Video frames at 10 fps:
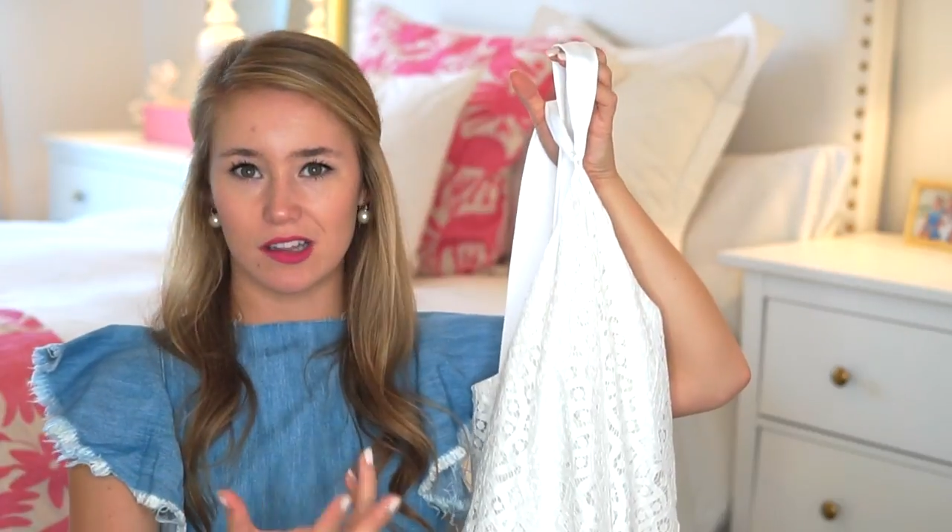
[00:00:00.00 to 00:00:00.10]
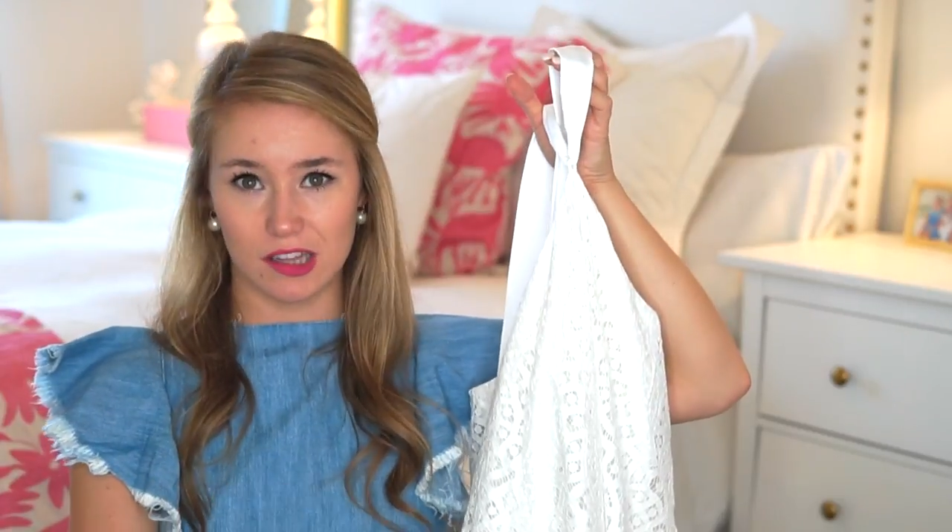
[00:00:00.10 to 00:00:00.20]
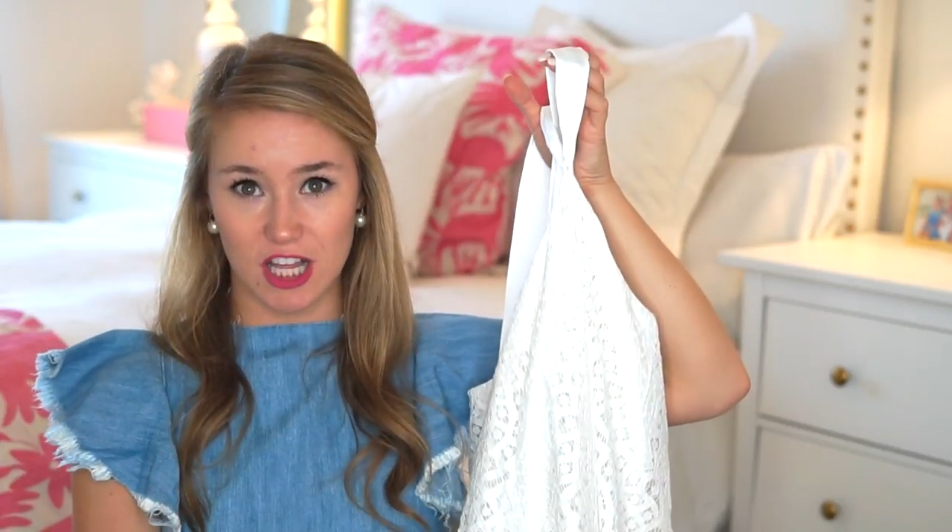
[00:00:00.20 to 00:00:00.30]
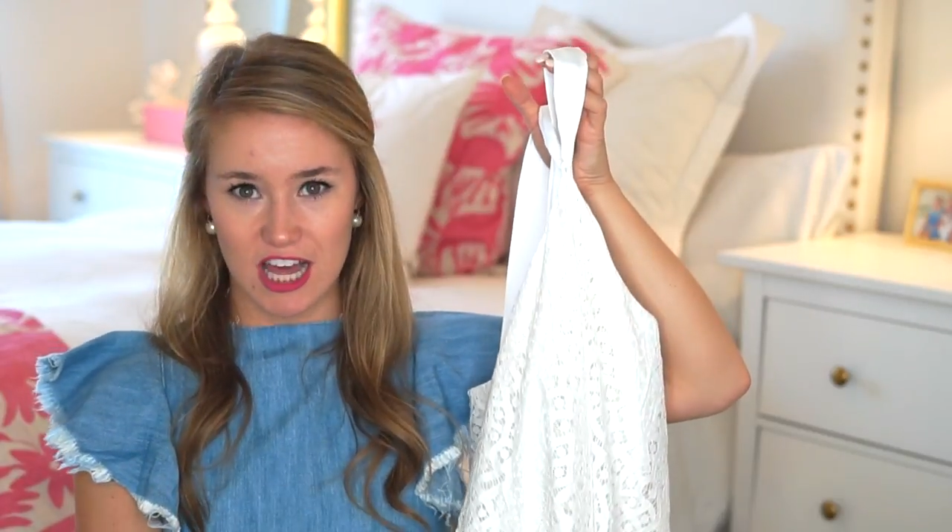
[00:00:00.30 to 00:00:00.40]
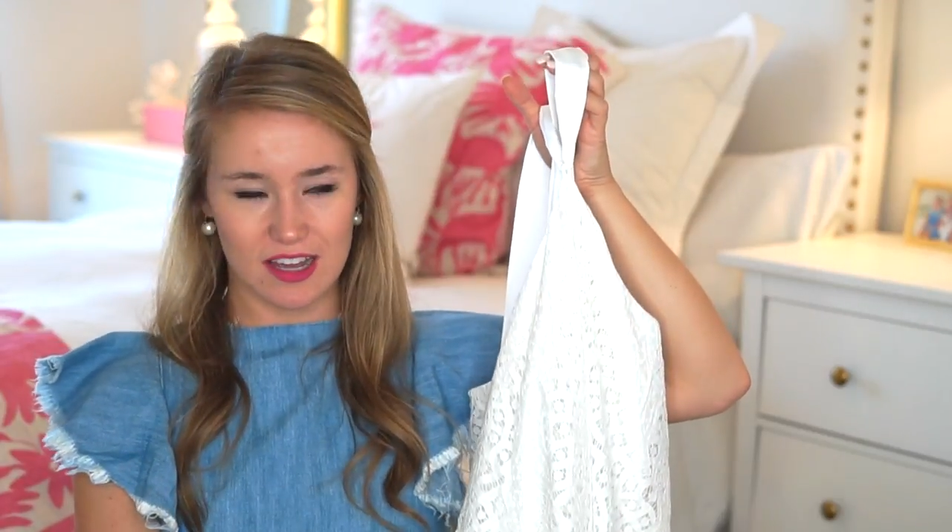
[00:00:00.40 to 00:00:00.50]

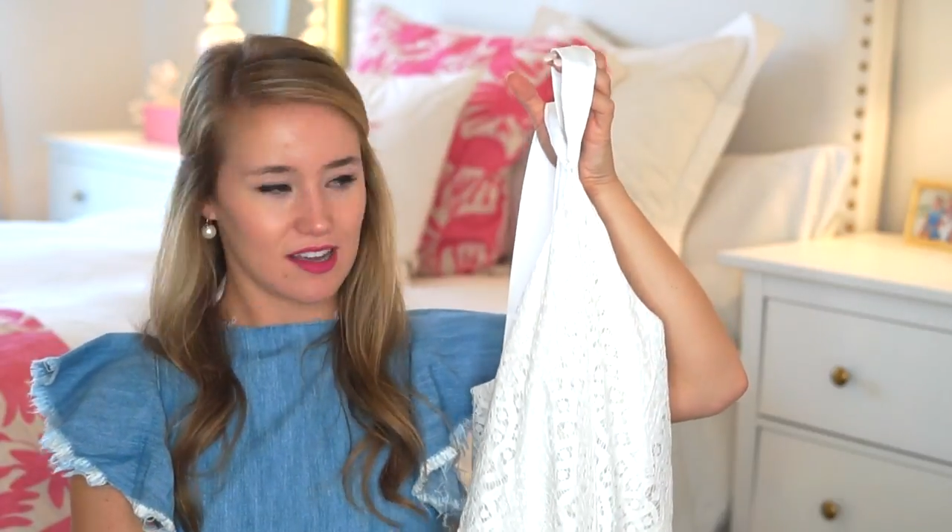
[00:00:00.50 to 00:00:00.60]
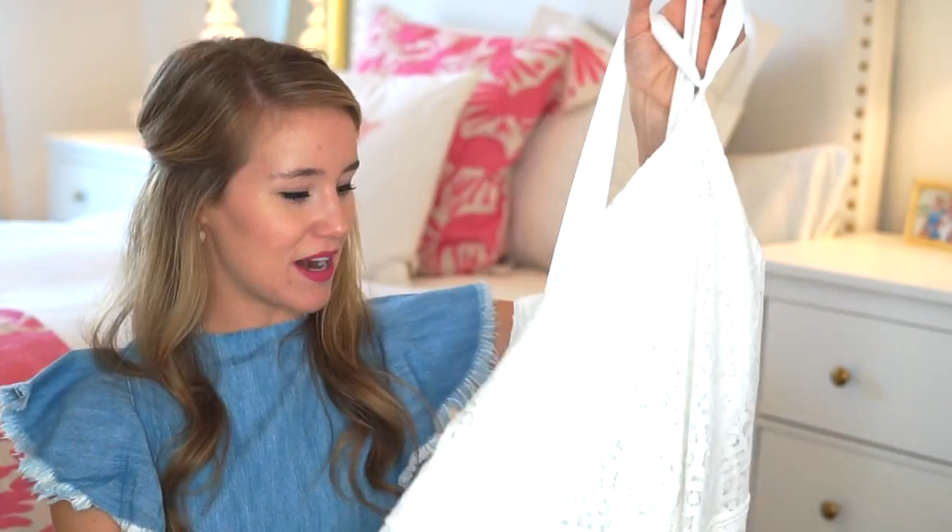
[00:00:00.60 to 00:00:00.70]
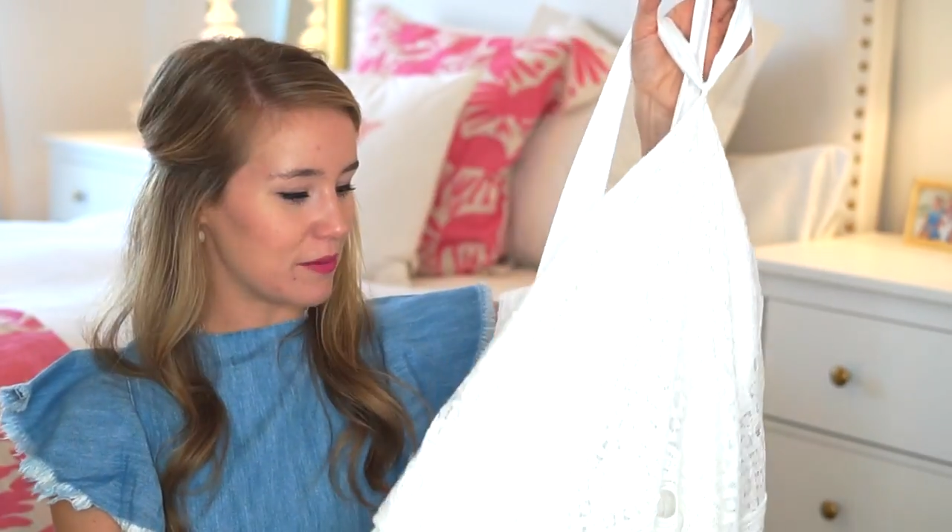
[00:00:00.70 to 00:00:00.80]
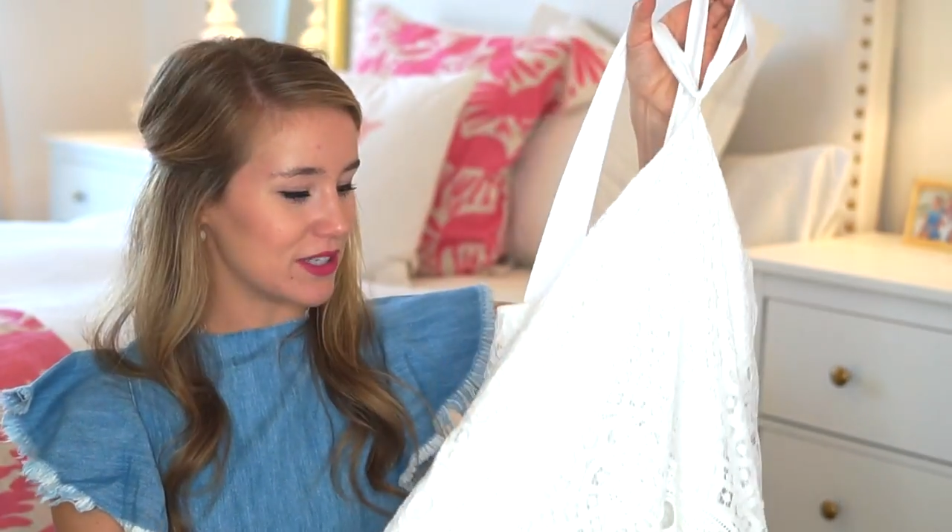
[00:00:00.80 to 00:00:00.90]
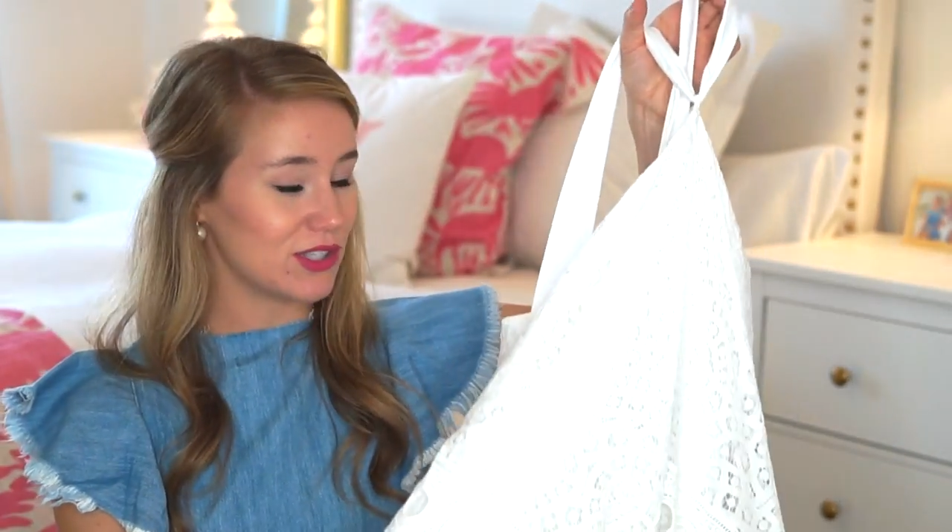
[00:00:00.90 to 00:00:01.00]
look
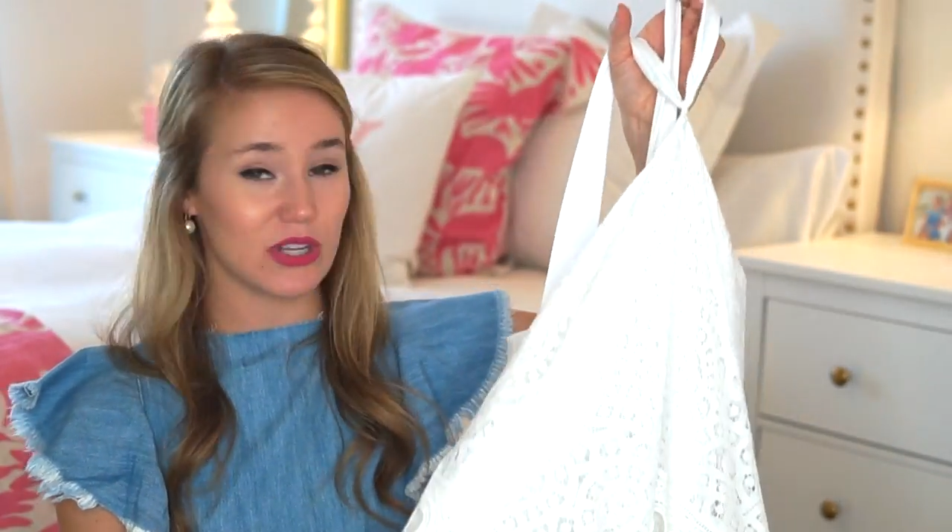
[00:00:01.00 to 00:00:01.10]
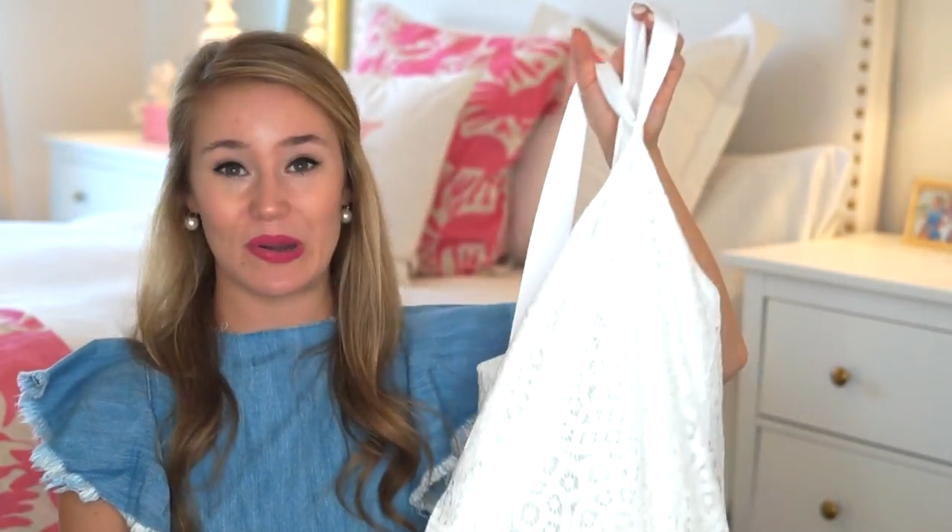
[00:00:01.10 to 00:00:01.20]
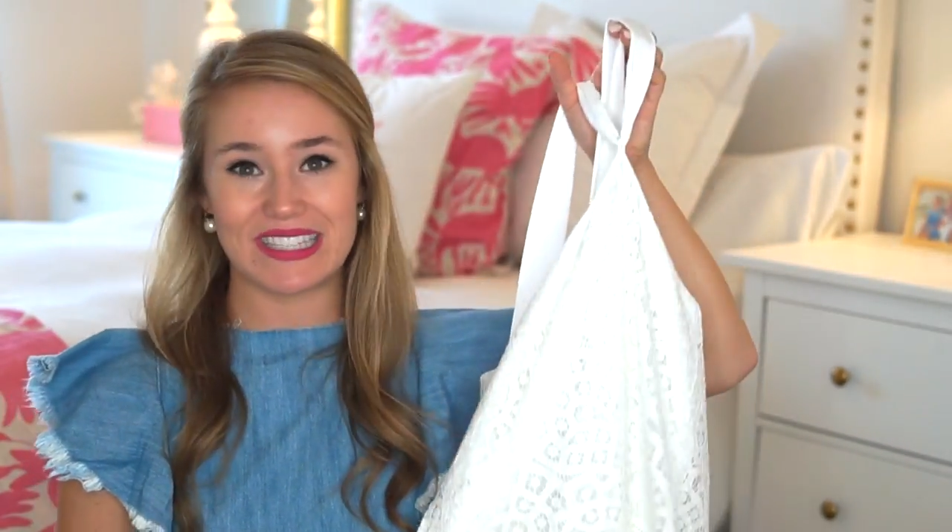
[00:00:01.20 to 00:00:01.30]
that I was so